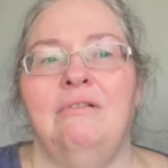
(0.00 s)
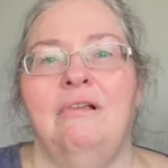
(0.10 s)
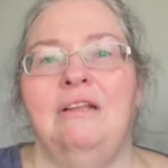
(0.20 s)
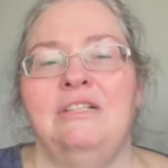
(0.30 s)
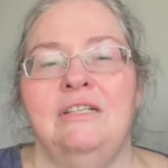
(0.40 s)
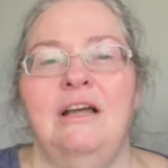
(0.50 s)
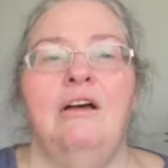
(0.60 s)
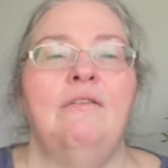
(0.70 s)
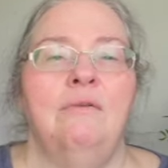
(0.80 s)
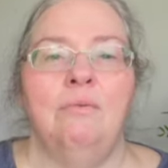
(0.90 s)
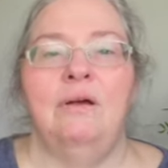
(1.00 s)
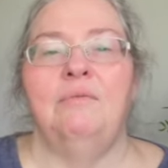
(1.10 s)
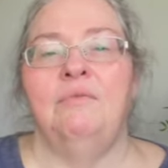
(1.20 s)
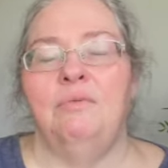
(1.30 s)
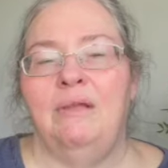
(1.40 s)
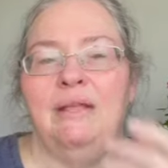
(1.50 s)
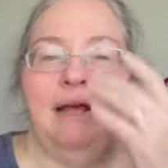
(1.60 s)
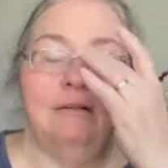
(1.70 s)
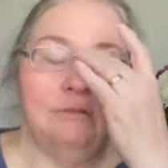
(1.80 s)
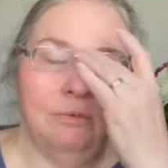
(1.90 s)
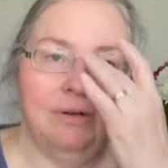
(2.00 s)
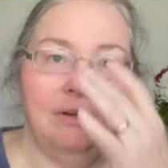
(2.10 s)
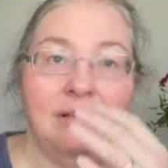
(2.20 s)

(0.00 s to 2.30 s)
I just got overwhelmed with housework